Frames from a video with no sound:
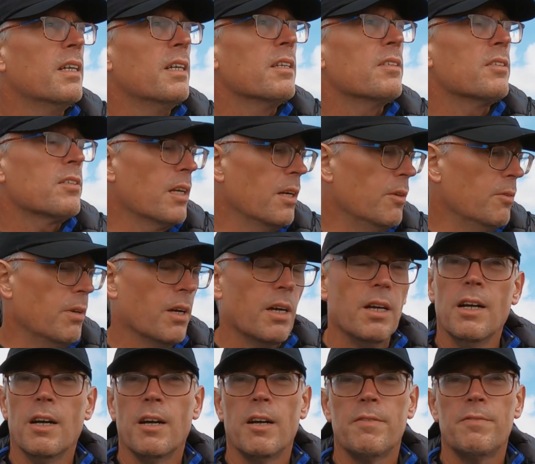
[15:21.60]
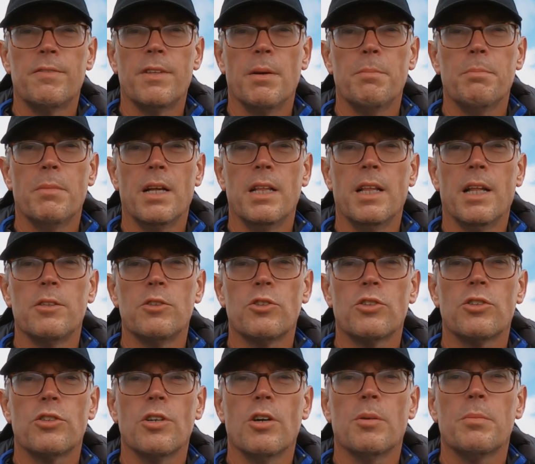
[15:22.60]
so I've done my lunch
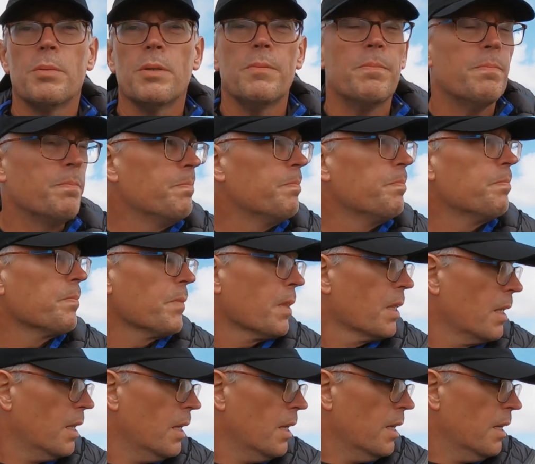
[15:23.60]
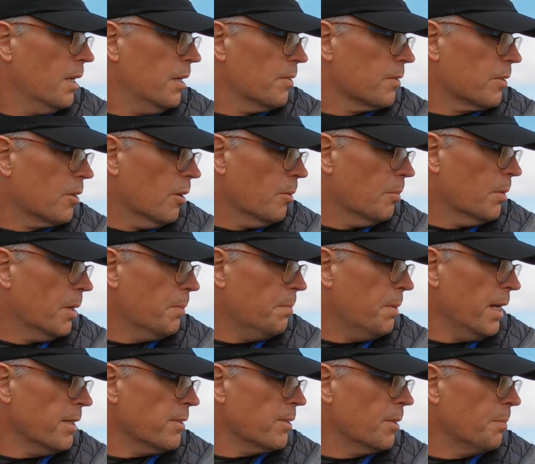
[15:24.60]
stop, got my
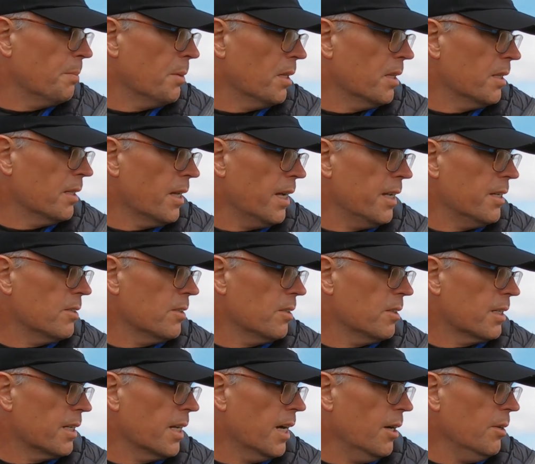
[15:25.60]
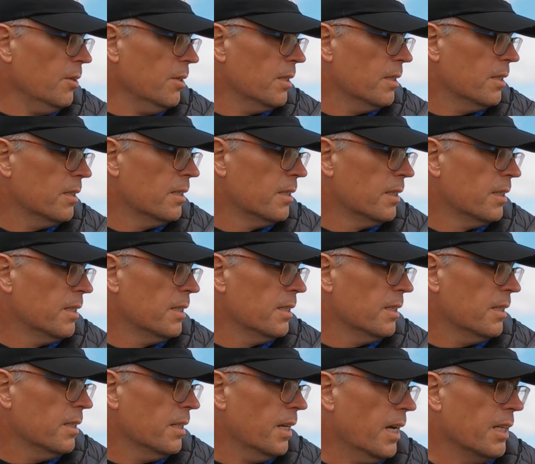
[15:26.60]
pasta bolognese on the go
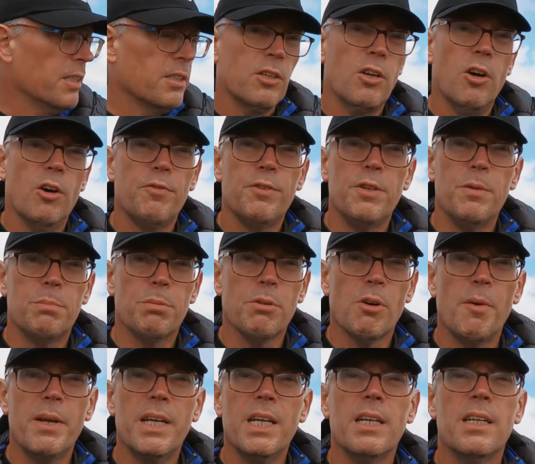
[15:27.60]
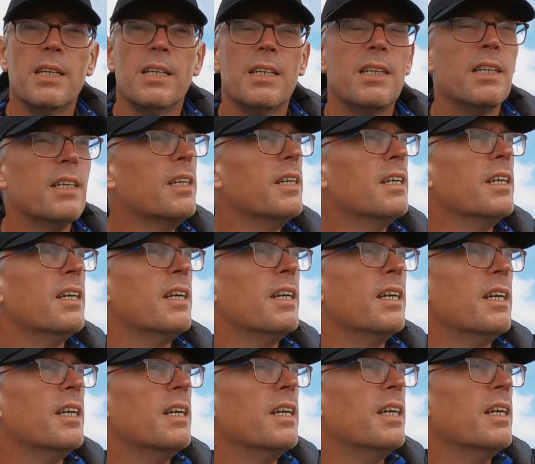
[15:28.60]
and the coffee brewing,
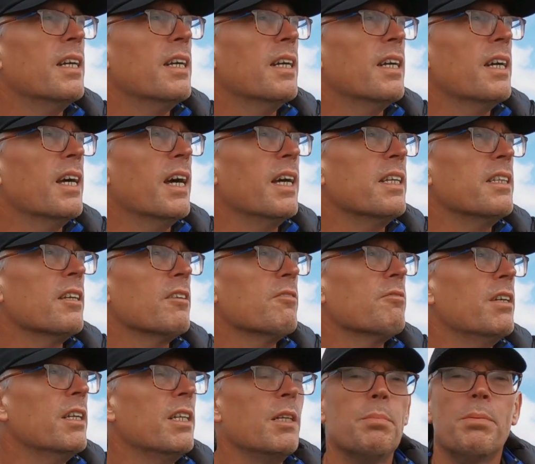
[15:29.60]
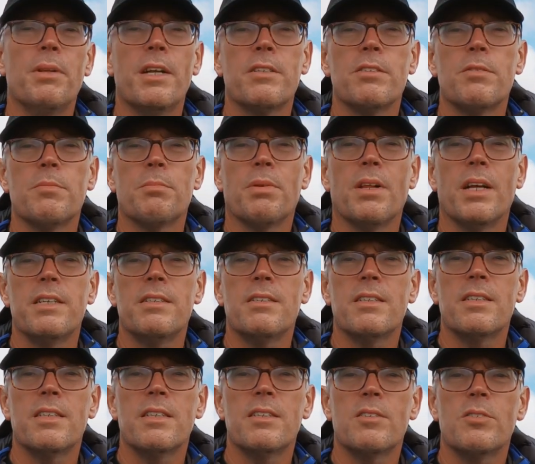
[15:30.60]
and a really pleasant place
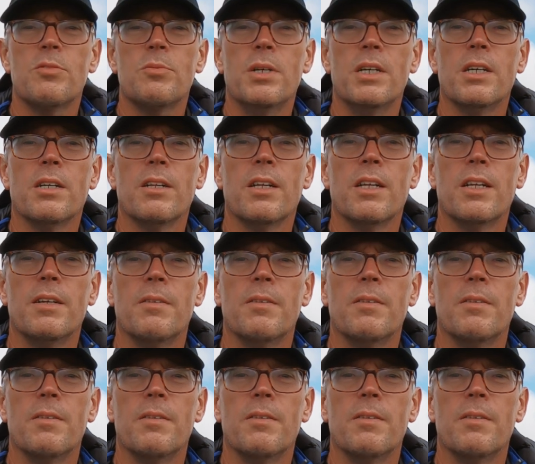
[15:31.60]
it is as well.